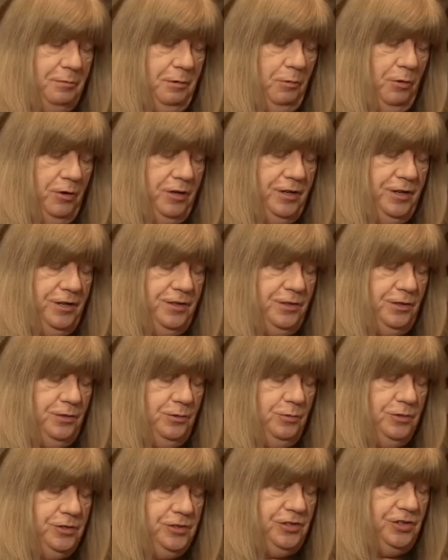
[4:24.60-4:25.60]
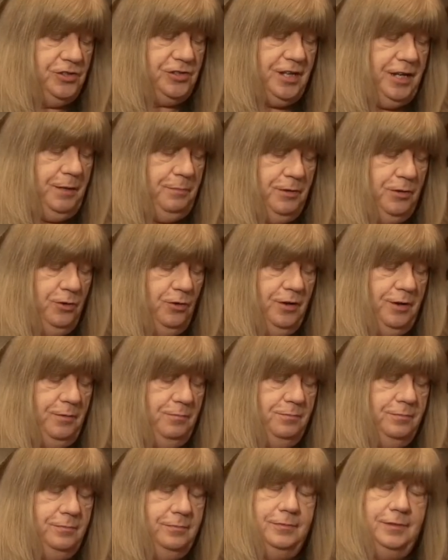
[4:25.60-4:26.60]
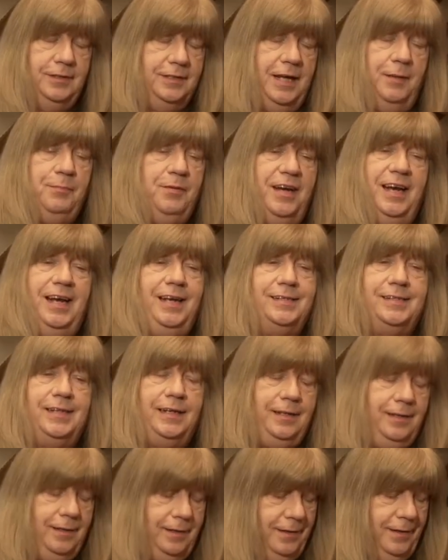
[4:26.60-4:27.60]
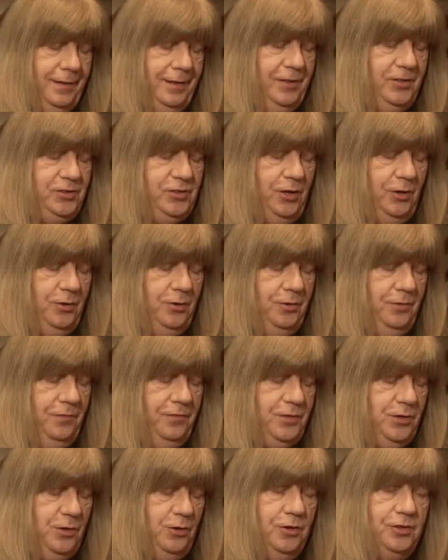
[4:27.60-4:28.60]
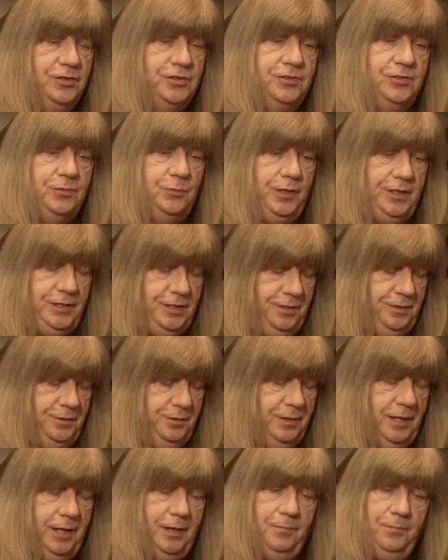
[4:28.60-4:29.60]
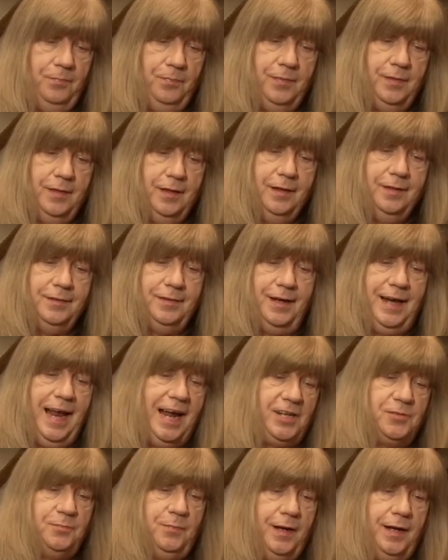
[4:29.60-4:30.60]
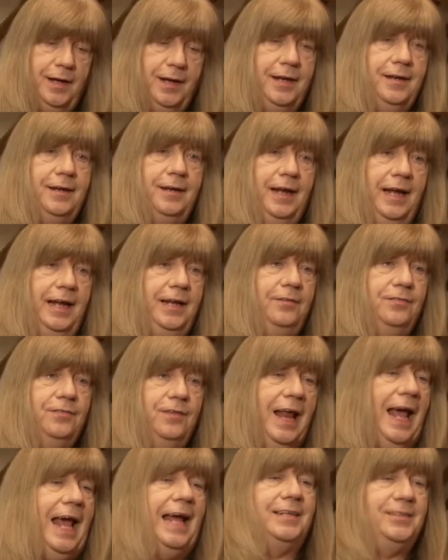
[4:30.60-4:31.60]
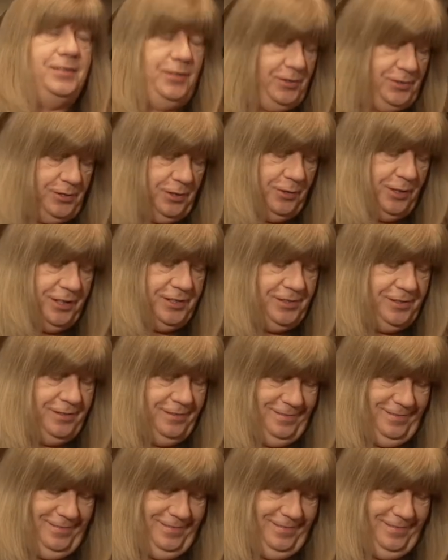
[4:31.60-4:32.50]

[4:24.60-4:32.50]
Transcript: we wanted to do was just keep it easy. So of course we do the next bit in E flat. So it's,